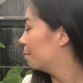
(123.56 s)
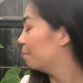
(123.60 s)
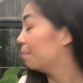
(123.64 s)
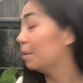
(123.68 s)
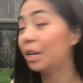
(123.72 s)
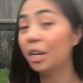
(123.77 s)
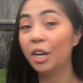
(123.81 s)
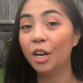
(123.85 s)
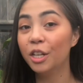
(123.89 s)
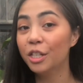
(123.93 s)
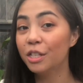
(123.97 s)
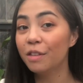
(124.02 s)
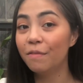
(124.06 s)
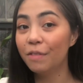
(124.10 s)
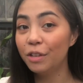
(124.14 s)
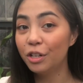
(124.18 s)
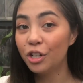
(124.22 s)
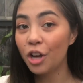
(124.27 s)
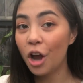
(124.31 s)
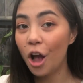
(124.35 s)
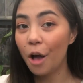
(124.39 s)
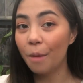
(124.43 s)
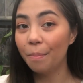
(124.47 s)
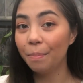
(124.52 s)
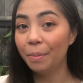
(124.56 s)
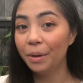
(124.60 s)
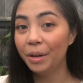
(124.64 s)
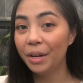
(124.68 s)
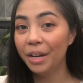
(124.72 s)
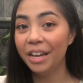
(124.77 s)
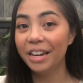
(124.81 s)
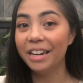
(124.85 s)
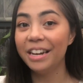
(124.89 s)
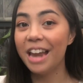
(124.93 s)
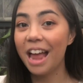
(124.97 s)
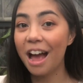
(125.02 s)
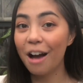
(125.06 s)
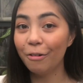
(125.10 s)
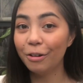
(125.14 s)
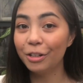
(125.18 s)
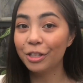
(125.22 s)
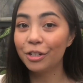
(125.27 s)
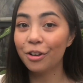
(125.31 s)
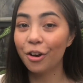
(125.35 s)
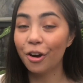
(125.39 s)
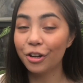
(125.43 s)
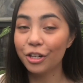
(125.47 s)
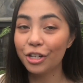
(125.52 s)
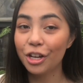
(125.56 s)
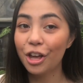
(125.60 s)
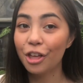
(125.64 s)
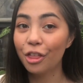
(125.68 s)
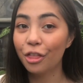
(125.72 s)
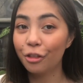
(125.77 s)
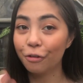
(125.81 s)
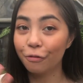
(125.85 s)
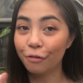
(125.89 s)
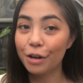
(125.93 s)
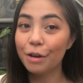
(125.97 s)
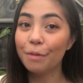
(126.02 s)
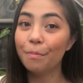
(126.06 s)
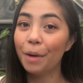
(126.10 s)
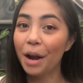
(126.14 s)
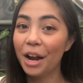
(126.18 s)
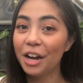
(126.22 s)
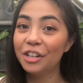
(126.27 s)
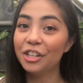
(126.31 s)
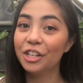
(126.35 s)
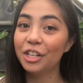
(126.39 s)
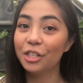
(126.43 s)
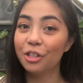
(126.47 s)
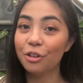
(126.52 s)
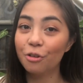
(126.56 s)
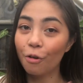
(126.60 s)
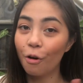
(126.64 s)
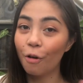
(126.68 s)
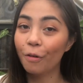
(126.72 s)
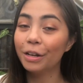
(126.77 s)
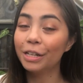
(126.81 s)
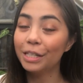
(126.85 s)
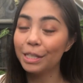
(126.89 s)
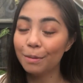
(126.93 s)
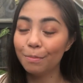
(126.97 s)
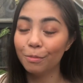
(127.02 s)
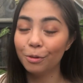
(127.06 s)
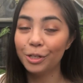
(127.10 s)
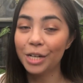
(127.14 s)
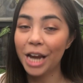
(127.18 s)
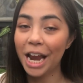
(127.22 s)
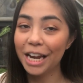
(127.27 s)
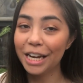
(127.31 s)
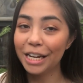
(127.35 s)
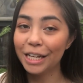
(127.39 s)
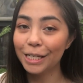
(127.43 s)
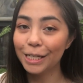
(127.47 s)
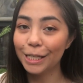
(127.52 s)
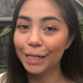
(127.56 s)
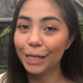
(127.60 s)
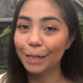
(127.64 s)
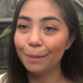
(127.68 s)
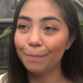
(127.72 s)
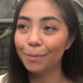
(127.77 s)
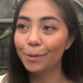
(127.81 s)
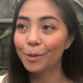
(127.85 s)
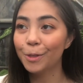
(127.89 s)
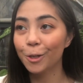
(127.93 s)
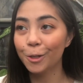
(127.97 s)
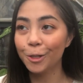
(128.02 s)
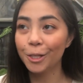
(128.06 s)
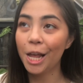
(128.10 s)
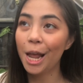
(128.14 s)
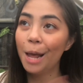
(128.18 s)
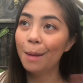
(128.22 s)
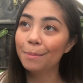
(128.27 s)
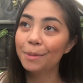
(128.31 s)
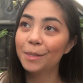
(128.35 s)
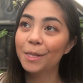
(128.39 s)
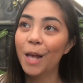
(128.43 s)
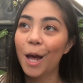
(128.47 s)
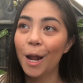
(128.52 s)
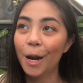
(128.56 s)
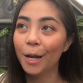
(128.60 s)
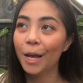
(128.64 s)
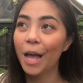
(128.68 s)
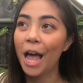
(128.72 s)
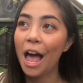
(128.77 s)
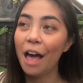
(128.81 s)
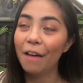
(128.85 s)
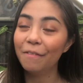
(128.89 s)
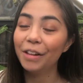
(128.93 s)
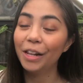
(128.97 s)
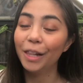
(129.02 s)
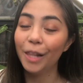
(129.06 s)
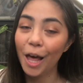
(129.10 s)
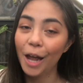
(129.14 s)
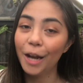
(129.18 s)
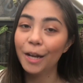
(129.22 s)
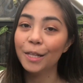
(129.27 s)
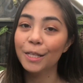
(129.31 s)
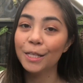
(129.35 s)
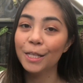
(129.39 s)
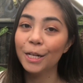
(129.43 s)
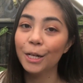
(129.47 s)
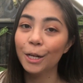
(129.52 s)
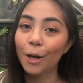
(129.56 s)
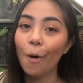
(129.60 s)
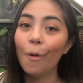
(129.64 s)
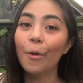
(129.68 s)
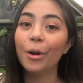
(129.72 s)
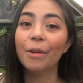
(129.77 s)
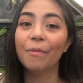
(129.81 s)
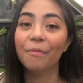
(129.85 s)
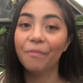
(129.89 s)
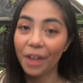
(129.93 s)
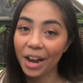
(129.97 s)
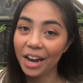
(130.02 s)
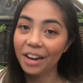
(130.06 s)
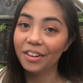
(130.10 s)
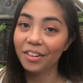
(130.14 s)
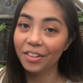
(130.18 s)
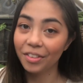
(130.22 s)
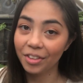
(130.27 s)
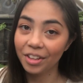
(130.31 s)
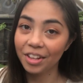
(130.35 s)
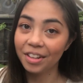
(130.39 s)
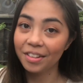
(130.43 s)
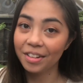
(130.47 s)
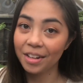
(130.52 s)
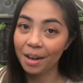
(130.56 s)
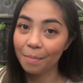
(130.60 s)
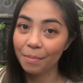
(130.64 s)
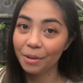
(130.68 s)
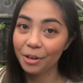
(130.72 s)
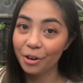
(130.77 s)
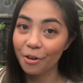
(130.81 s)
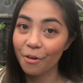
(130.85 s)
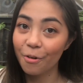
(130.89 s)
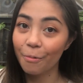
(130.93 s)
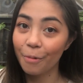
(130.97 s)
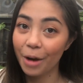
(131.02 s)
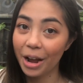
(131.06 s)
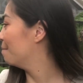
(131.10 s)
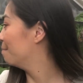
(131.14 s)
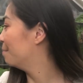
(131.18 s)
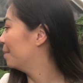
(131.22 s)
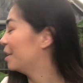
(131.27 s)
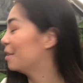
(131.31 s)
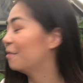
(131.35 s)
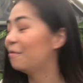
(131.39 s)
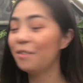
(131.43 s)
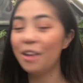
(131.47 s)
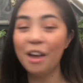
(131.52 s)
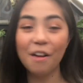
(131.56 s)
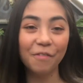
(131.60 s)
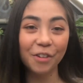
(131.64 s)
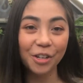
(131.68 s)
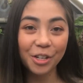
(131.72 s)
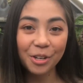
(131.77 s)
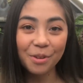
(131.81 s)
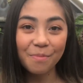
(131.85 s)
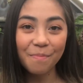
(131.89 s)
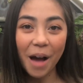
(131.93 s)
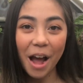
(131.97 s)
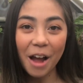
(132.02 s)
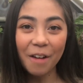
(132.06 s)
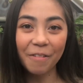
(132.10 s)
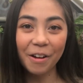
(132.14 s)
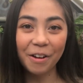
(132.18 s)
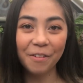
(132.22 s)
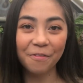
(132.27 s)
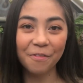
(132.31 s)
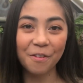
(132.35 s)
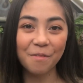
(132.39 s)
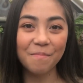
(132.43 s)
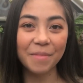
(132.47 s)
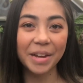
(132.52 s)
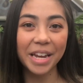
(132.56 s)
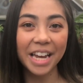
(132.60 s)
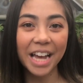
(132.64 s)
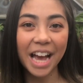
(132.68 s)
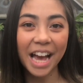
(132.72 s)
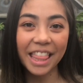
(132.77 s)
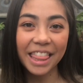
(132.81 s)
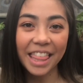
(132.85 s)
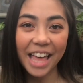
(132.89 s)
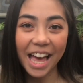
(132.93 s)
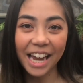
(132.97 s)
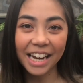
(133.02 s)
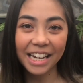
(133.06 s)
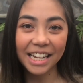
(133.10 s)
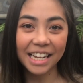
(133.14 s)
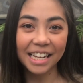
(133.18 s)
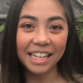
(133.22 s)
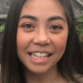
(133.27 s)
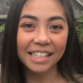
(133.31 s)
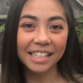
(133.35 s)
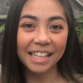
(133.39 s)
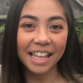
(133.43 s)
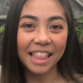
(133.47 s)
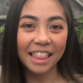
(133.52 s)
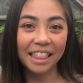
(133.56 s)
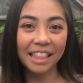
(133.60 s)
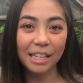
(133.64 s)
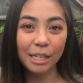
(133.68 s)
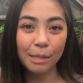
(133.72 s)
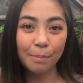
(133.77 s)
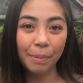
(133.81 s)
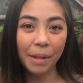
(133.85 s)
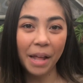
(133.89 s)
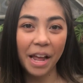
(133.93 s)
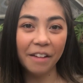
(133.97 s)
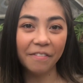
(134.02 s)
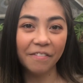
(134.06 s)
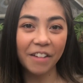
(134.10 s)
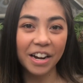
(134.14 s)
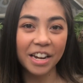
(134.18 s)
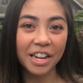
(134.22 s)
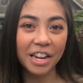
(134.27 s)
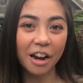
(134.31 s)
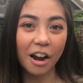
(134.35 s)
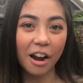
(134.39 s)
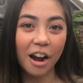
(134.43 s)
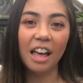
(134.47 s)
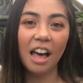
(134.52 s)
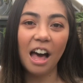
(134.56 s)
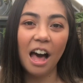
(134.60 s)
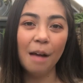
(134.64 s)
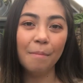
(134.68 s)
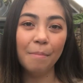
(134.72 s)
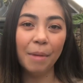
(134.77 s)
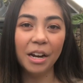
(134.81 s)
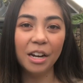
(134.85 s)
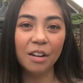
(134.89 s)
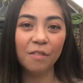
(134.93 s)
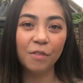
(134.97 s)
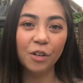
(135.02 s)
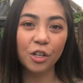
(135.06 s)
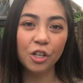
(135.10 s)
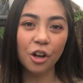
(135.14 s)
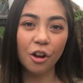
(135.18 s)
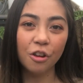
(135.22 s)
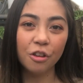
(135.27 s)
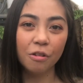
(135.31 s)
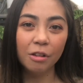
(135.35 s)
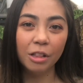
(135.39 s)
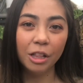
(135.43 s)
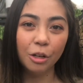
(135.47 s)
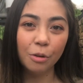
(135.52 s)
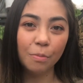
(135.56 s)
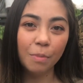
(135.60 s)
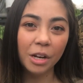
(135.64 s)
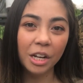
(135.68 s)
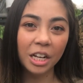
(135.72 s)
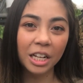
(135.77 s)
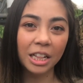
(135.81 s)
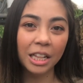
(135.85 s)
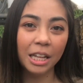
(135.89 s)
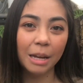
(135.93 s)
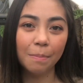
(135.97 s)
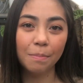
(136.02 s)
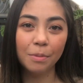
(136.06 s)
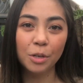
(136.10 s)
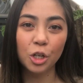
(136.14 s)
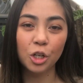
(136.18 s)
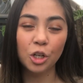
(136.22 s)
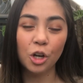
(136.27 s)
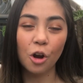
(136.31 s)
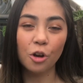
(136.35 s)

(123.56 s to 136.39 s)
Because of the chop, now it's got 3 branches growing simultaneously. So Sam's gonna have a lot of Syngonium Fantasies coming your way. But if you ever do buy one from me, that is this plant right here. I might even show you a little bit of clip to show